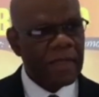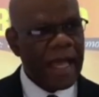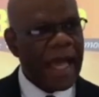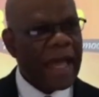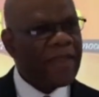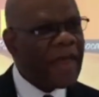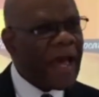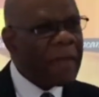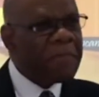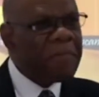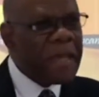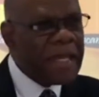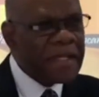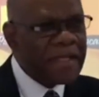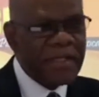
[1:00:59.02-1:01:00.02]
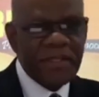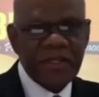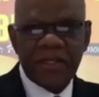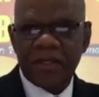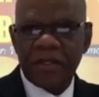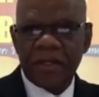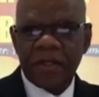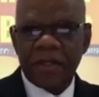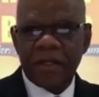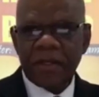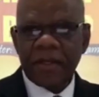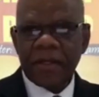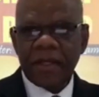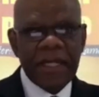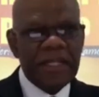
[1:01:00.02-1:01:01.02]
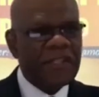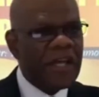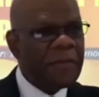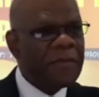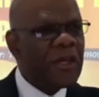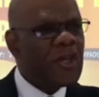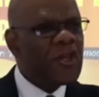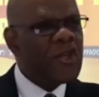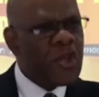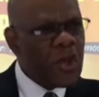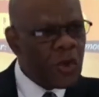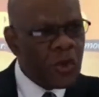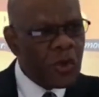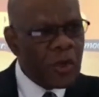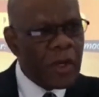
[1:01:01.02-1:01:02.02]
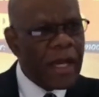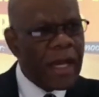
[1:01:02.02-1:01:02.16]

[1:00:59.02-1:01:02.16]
And that beast is something you